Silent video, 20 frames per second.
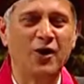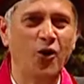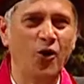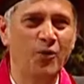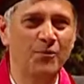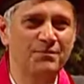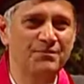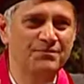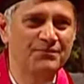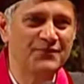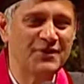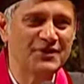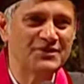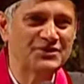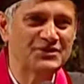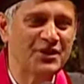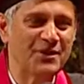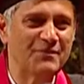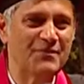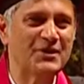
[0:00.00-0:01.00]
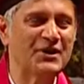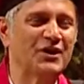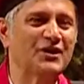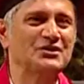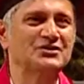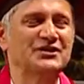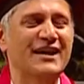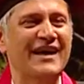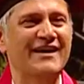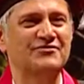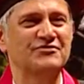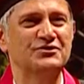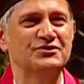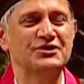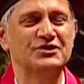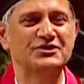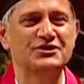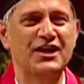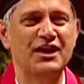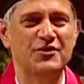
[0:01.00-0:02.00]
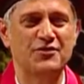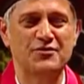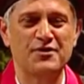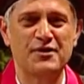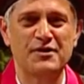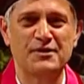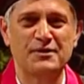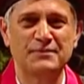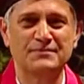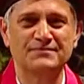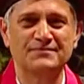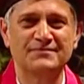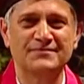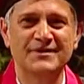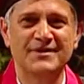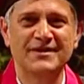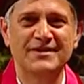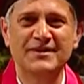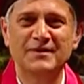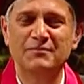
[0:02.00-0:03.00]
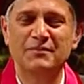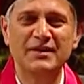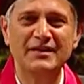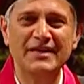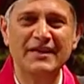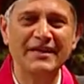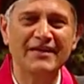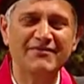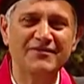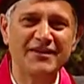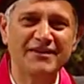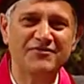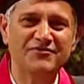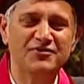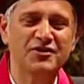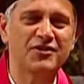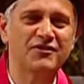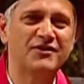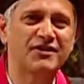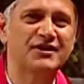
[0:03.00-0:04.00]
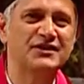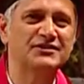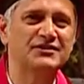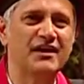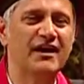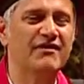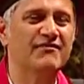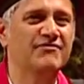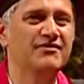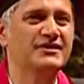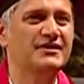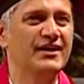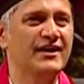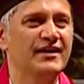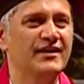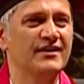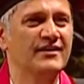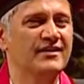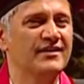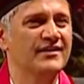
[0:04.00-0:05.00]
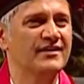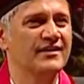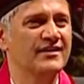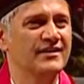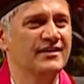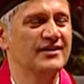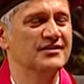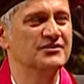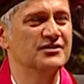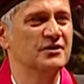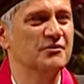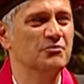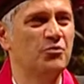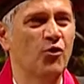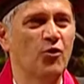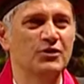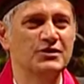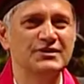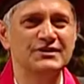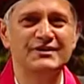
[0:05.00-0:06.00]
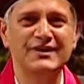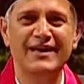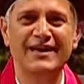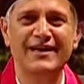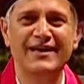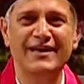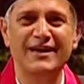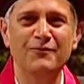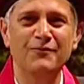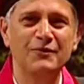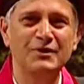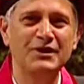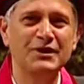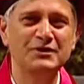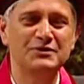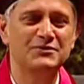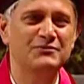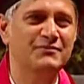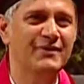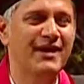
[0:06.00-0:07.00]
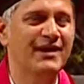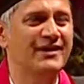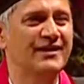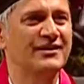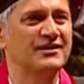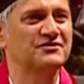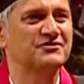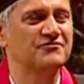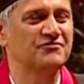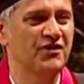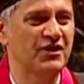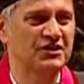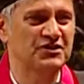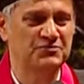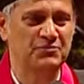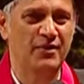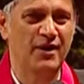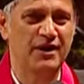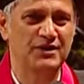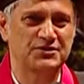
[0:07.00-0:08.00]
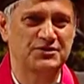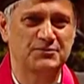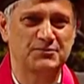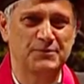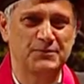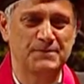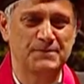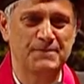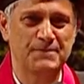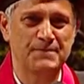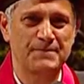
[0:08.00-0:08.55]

hope there's something else after this out there, but even if there is, every day is an important day and we need to make it as fun as possible.